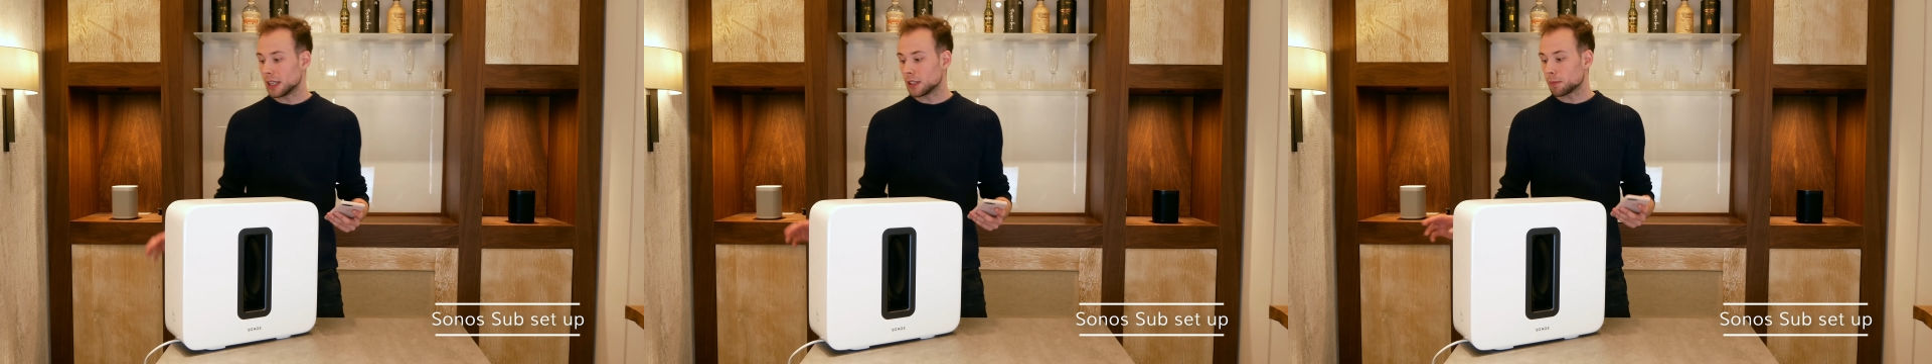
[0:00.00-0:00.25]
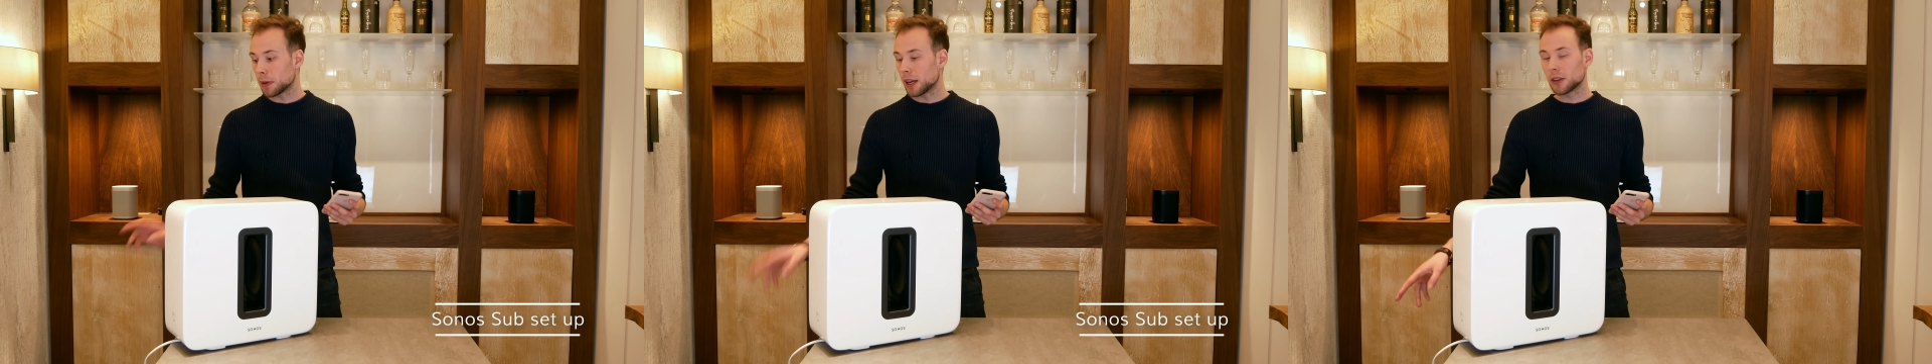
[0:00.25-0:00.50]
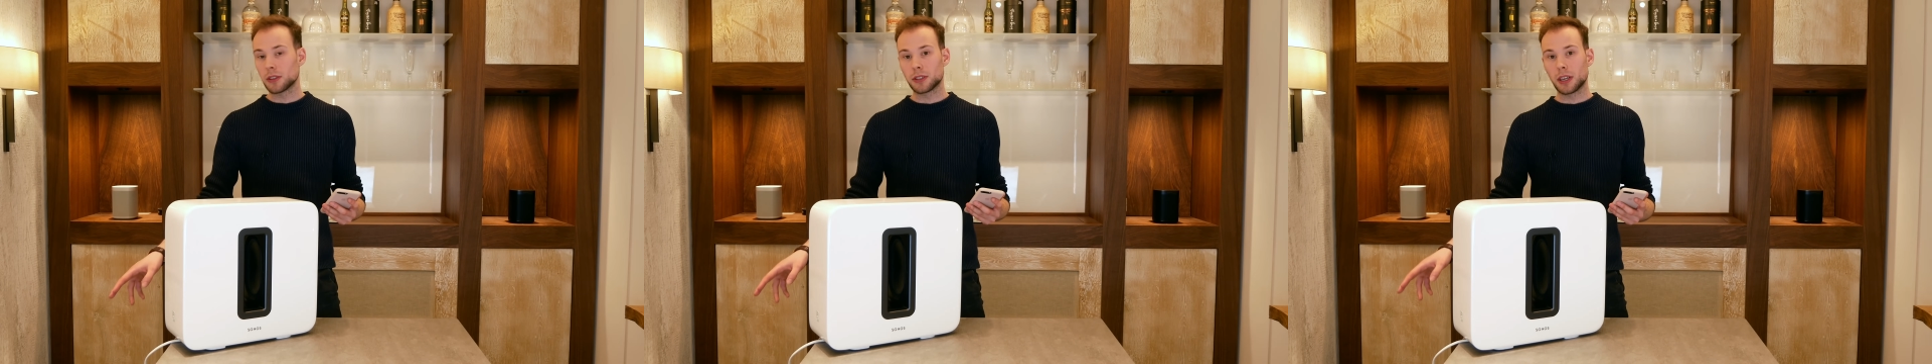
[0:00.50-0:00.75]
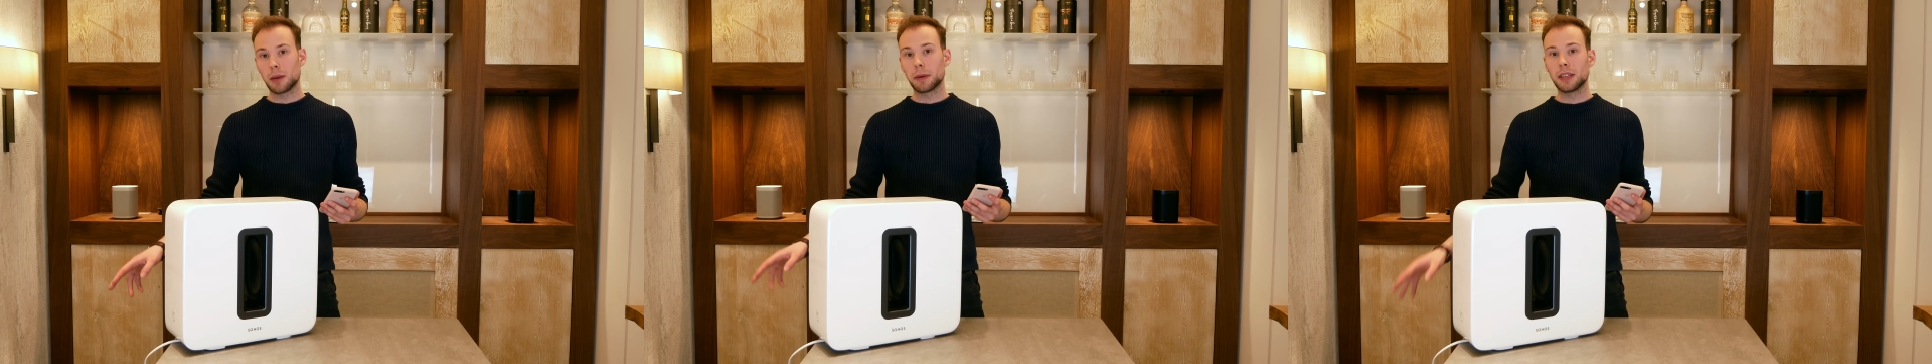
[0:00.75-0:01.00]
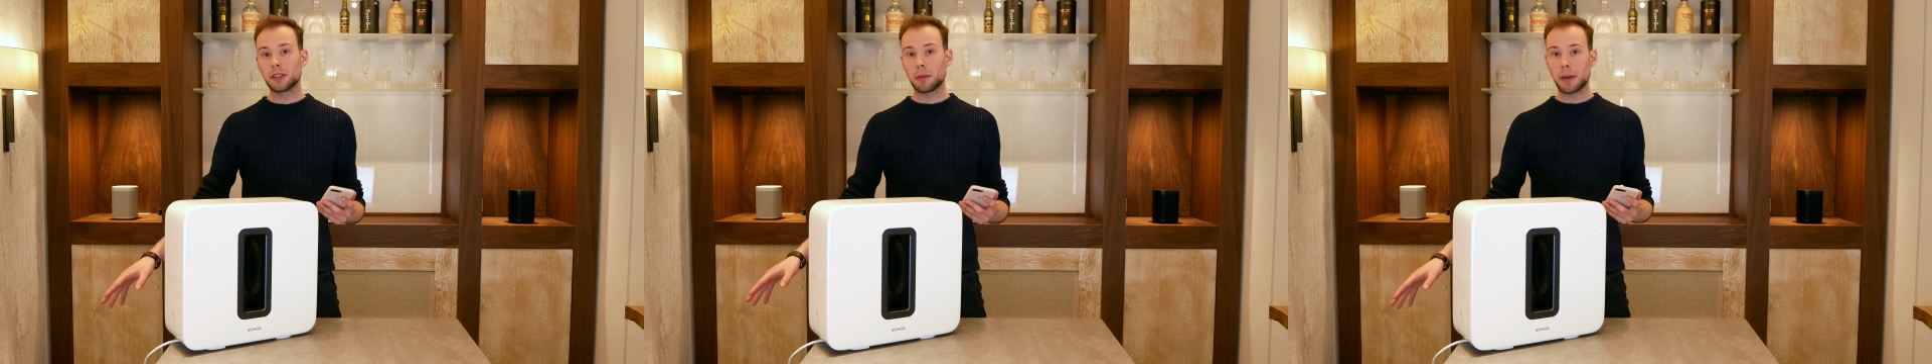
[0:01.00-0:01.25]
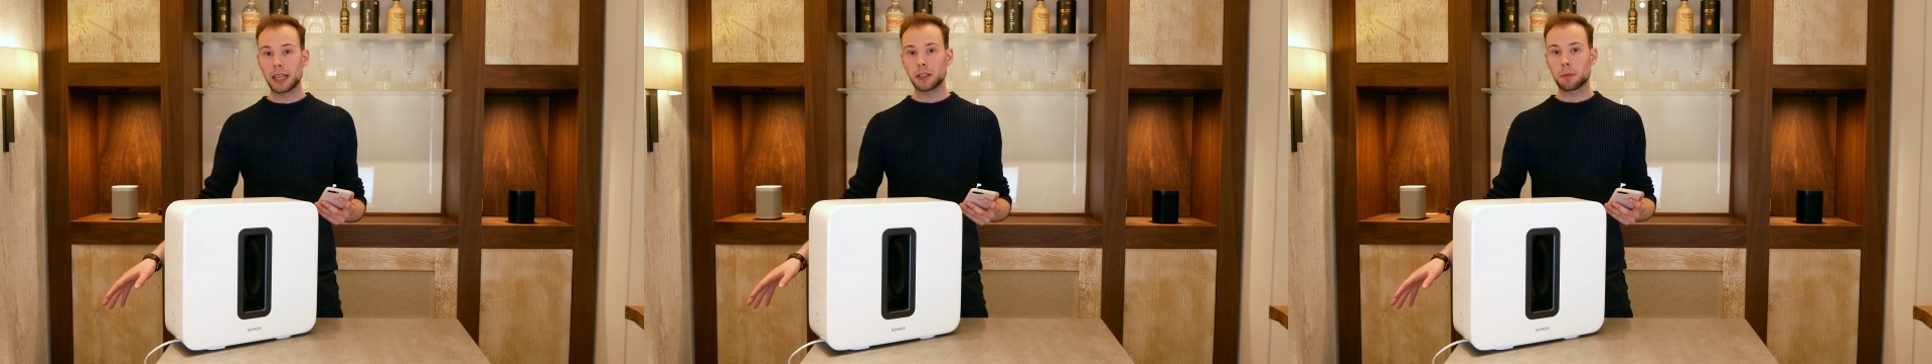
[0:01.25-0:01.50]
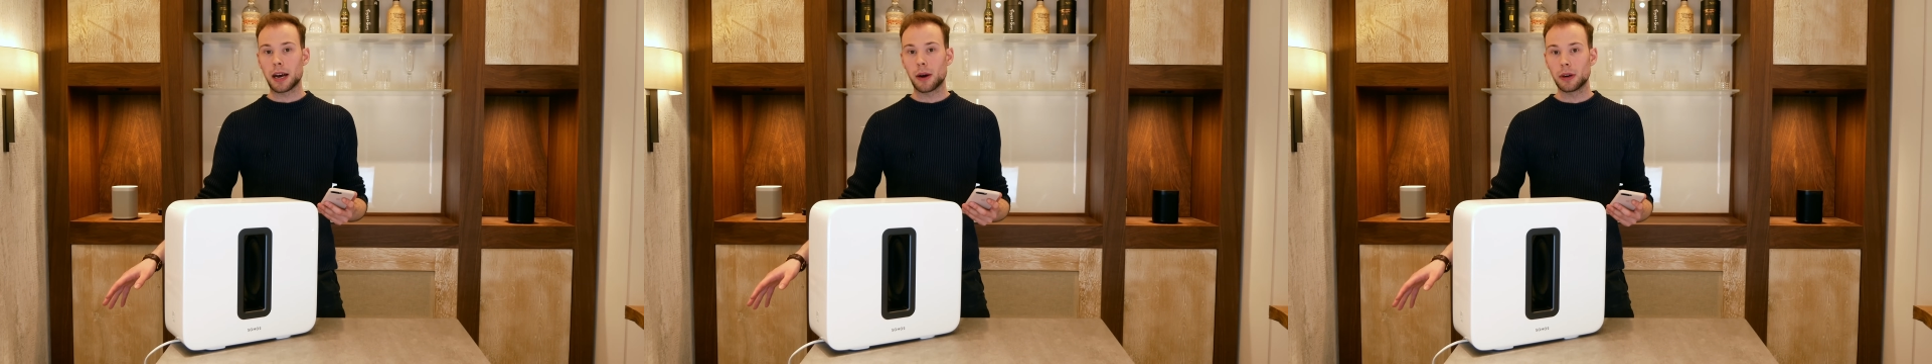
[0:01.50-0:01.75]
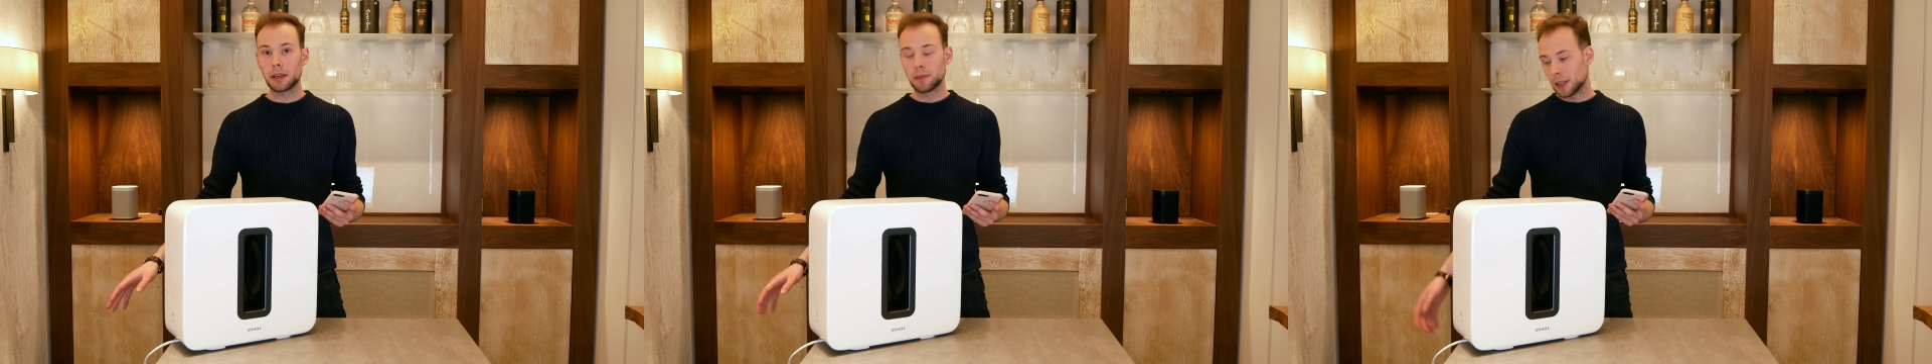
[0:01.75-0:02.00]
is plug the sub into mains
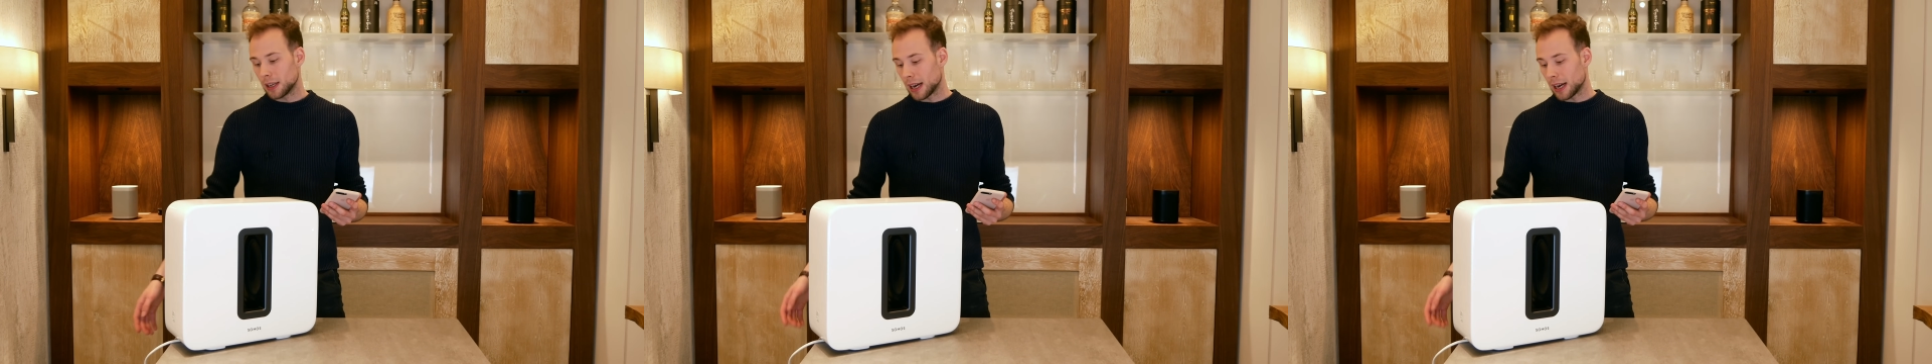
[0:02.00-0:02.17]
power